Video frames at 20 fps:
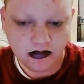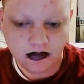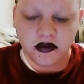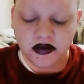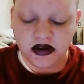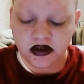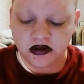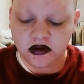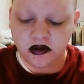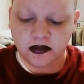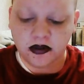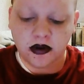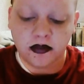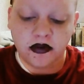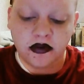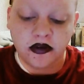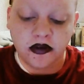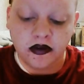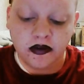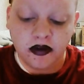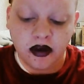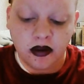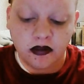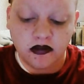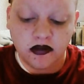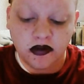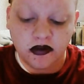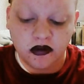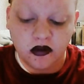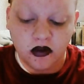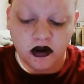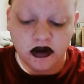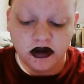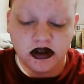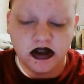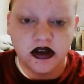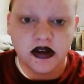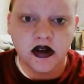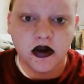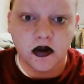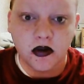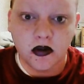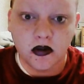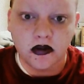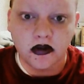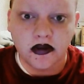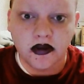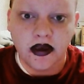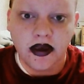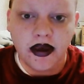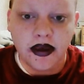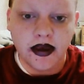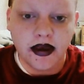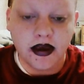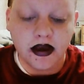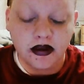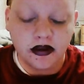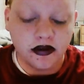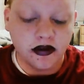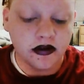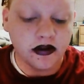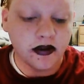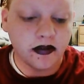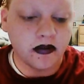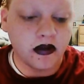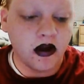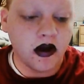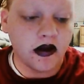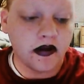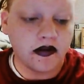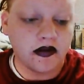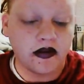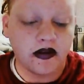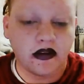For general purposes, I'm just going to use a clear lip gloss.